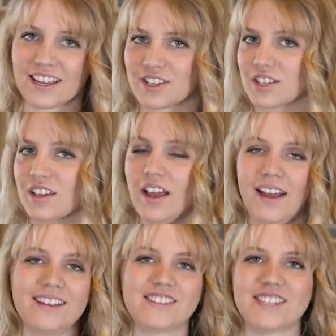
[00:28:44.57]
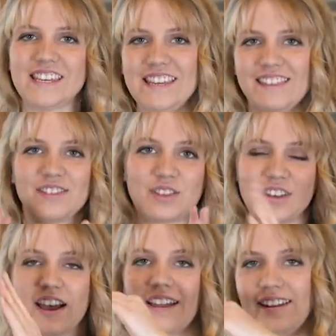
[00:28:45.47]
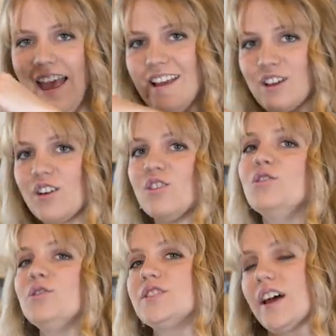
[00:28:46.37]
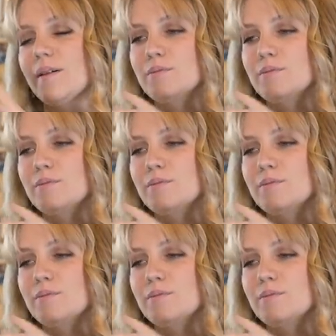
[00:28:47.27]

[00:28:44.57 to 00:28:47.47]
I just seen that angled